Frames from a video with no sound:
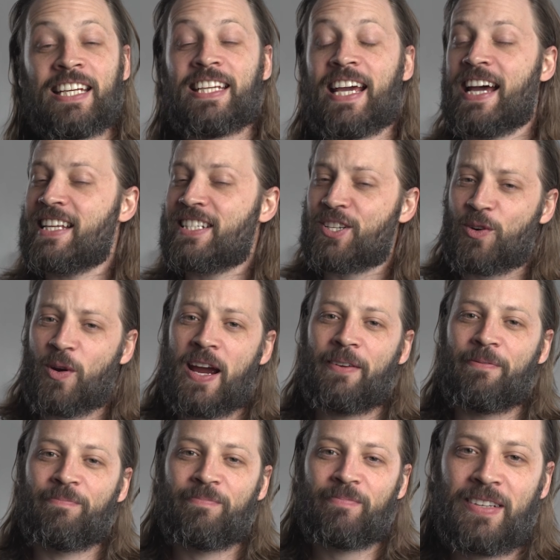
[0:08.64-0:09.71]
Yeah, it's great,
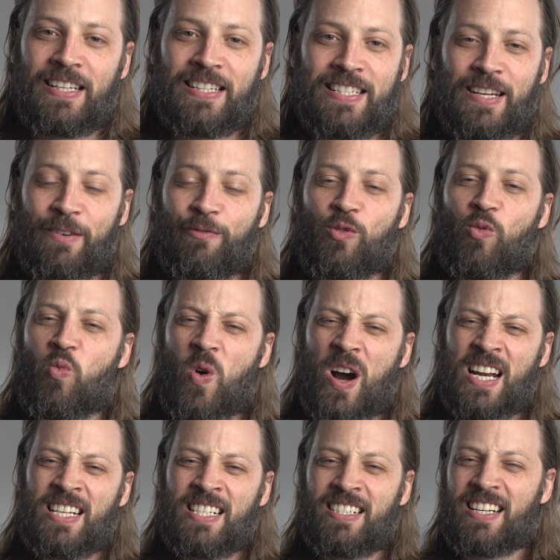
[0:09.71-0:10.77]
except for
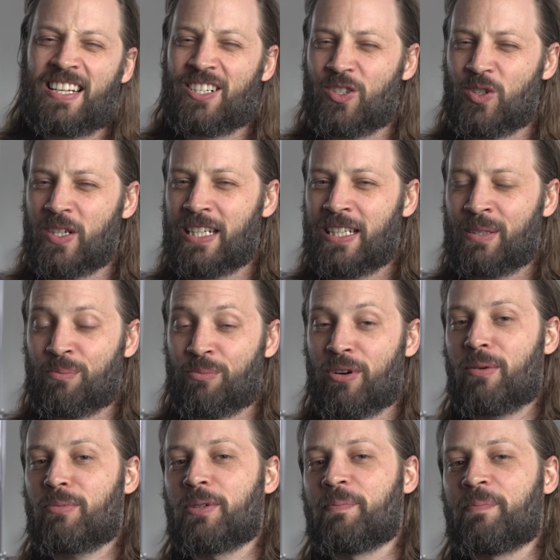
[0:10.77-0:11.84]
one annoying
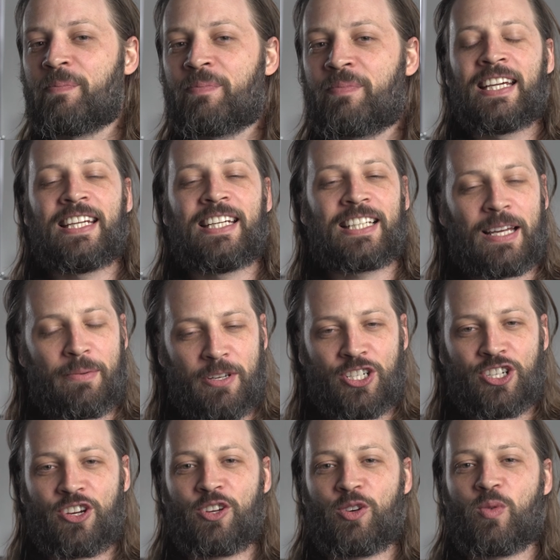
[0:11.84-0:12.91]
problem. Here, let me
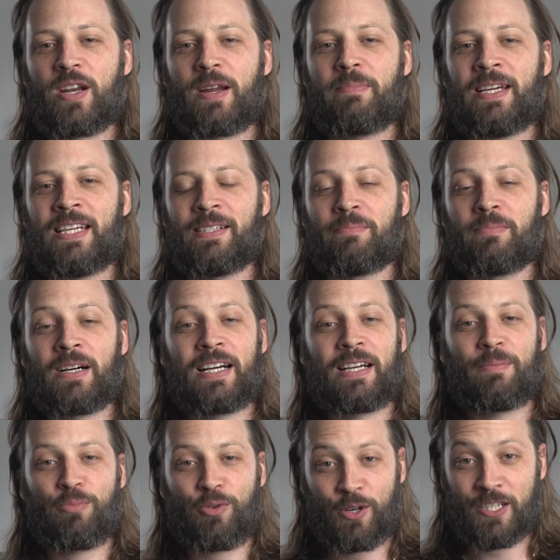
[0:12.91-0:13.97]
show you what I mean by
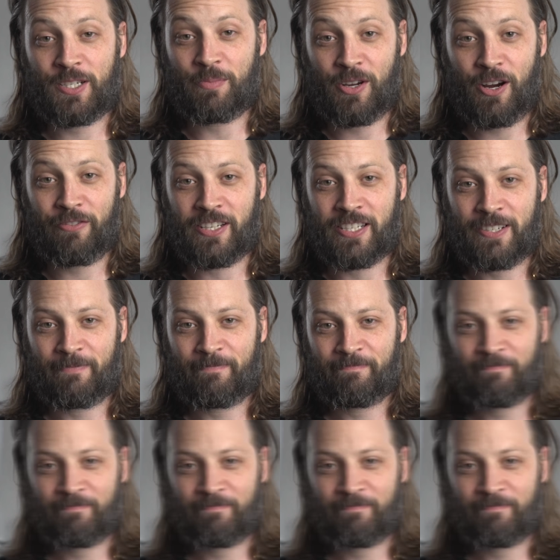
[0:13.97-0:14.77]
brewing some coffees.